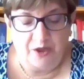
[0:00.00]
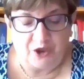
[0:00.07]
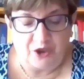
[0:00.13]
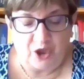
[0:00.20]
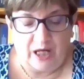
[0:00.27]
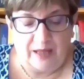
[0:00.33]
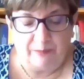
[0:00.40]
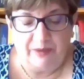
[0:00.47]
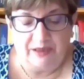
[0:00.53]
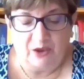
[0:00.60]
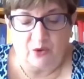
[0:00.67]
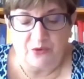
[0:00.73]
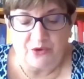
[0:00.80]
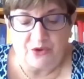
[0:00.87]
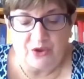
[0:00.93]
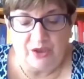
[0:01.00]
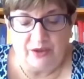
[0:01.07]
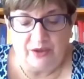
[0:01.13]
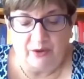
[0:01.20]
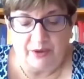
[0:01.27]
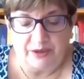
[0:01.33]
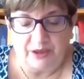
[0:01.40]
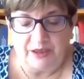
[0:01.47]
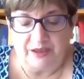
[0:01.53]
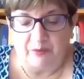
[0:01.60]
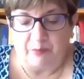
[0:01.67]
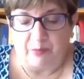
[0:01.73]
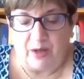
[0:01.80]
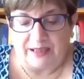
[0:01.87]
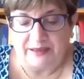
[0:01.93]
which had been considered in the
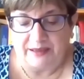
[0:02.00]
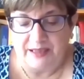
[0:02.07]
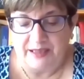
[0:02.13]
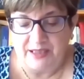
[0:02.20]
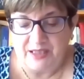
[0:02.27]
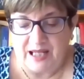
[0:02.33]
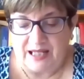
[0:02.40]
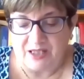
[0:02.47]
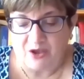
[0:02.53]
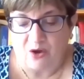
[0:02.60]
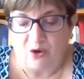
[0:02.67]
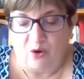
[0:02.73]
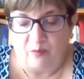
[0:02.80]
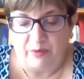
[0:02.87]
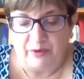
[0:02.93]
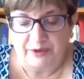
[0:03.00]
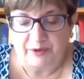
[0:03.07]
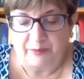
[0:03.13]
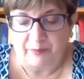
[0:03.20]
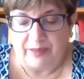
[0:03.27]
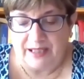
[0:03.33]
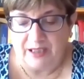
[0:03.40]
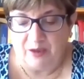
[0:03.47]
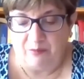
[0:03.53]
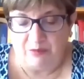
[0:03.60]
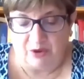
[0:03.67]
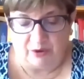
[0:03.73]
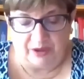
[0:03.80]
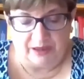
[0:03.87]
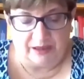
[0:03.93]
practice as covered by
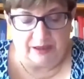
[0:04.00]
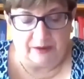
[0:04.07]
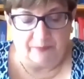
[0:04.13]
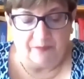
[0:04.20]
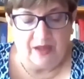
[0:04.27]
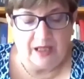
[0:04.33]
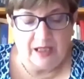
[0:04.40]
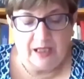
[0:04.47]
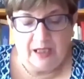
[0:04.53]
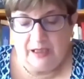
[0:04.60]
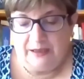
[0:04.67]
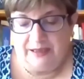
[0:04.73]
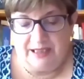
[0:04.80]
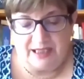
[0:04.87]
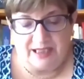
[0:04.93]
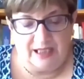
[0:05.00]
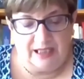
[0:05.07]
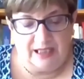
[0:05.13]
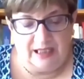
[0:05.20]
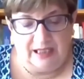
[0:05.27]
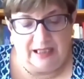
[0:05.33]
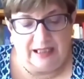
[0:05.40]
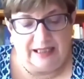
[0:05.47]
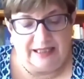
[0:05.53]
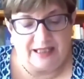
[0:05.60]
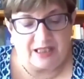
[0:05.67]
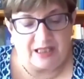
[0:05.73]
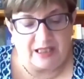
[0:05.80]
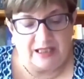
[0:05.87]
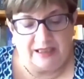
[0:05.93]
immunity. This
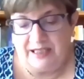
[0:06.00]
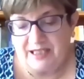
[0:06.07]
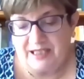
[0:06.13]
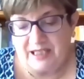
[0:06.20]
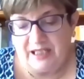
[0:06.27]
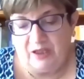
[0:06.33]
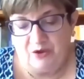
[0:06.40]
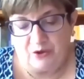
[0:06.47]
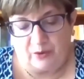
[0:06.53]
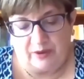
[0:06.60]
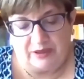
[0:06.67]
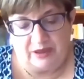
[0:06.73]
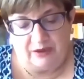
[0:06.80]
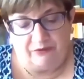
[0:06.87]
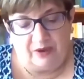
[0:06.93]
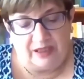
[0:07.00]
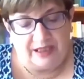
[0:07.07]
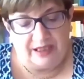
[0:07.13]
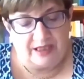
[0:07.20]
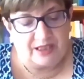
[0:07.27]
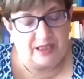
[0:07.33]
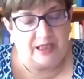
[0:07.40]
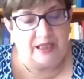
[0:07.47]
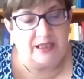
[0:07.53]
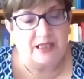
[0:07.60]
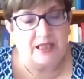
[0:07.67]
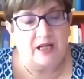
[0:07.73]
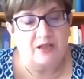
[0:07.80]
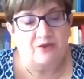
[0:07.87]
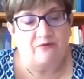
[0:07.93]
illustrative list
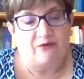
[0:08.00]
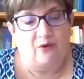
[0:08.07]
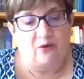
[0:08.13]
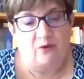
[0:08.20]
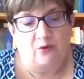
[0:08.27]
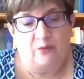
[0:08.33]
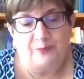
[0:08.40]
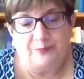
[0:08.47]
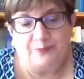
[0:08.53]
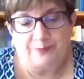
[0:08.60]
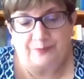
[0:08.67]
is as follows.